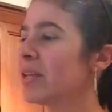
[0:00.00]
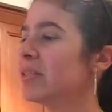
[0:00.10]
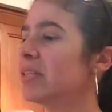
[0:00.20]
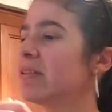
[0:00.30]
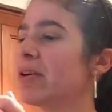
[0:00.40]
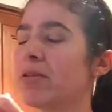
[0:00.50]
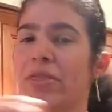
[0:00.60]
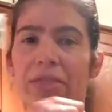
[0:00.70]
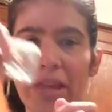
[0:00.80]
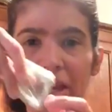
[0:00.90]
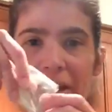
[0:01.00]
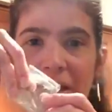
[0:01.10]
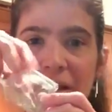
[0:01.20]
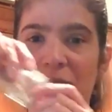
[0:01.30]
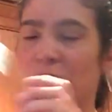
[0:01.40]
This little thing
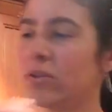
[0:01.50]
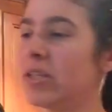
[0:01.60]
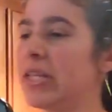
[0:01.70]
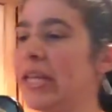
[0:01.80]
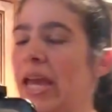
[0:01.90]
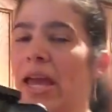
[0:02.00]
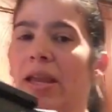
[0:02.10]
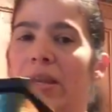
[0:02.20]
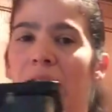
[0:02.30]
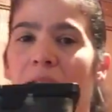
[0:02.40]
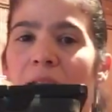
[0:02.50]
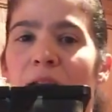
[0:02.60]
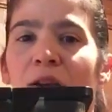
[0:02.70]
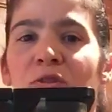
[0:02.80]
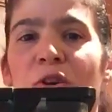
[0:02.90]
goes in the end,
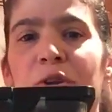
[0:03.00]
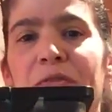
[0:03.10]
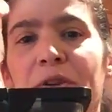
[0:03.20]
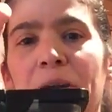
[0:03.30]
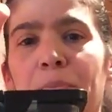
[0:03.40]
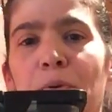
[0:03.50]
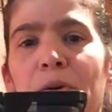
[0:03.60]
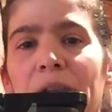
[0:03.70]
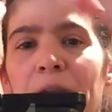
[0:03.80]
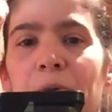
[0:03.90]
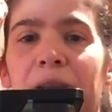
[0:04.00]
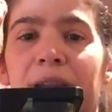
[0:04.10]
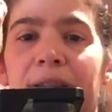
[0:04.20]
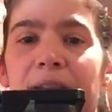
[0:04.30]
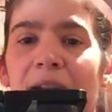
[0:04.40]
so if you can pour liquid
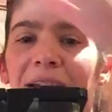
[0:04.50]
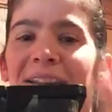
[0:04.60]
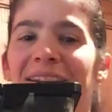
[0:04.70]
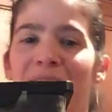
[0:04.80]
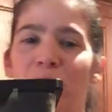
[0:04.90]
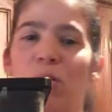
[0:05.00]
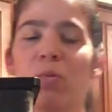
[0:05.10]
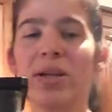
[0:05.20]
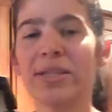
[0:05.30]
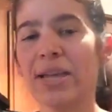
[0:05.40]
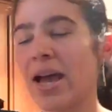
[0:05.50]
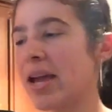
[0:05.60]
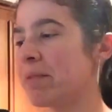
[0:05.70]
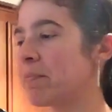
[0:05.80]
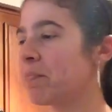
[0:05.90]
inside. Well, one
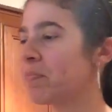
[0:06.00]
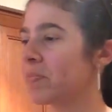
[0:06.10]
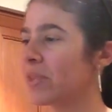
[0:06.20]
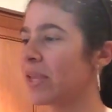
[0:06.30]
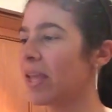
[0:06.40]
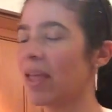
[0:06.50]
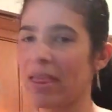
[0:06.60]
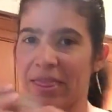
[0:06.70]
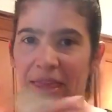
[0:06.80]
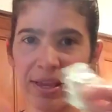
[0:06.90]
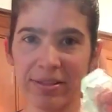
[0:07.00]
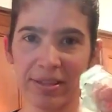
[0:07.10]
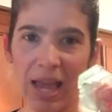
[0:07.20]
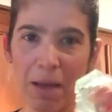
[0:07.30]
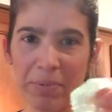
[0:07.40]
time, this
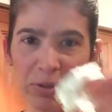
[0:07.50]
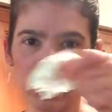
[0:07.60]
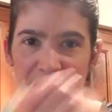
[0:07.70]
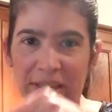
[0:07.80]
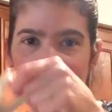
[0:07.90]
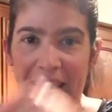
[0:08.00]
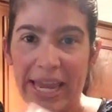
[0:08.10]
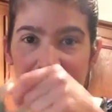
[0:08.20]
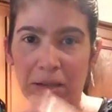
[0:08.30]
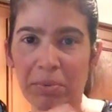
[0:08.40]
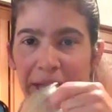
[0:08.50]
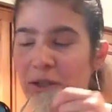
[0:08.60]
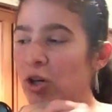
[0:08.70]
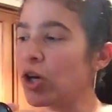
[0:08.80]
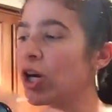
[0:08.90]
happened to stay in the
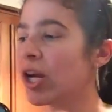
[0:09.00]
blender,